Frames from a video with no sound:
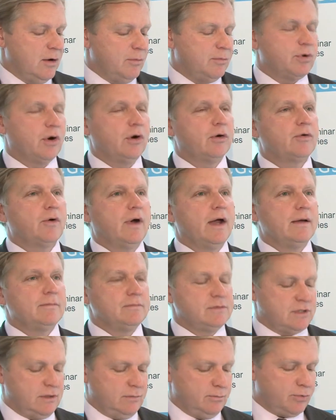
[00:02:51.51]

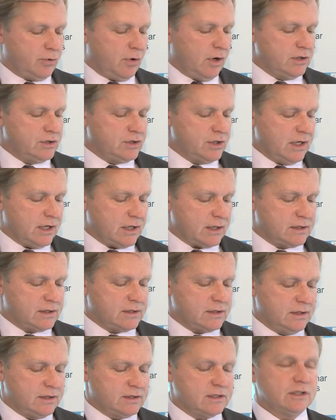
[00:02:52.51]
programs and
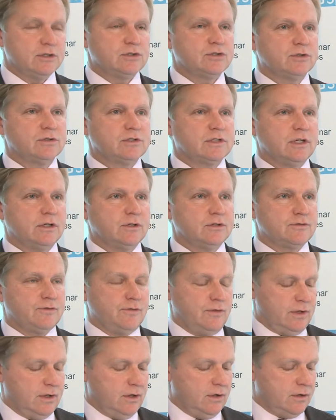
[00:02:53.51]
projects, essential skills
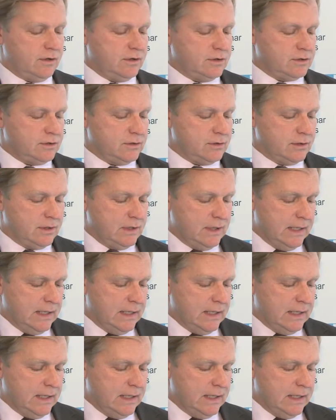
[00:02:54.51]
for the auditor,